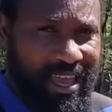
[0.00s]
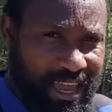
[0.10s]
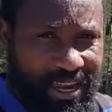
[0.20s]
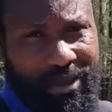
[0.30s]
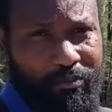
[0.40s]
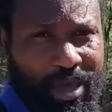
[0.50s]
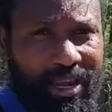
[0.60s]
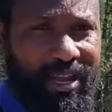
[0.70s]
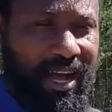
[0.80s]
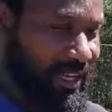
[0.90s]
in the
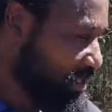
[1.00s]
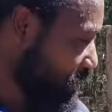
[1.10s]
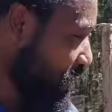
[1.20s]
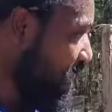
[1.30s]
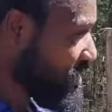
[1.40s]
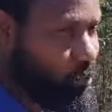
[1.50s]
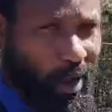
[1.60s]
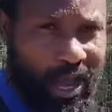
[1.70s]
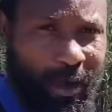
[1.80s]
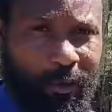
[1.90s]
bed guys so that is
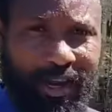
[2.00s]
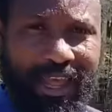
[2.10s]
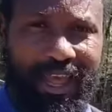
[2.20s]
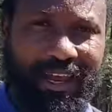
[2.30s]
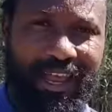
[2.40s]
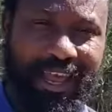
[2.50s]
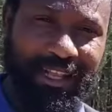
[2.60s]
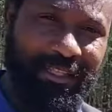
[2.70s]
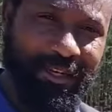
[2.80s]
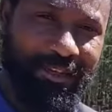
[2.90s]
why I went ahead
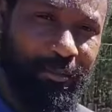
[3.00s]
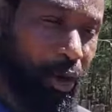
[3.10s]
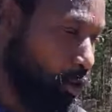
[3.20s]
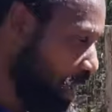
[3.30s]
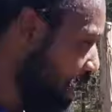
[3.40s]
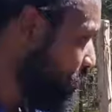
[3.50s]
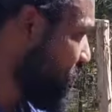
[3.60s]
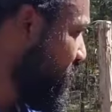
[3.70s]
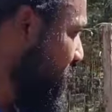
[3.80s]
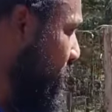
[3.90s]
and took them on
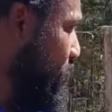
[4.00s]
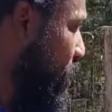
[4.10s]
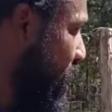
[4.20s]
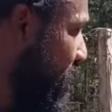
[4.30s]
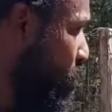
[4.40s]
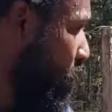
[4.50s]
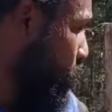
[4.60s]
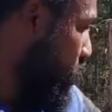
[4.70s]
out but um what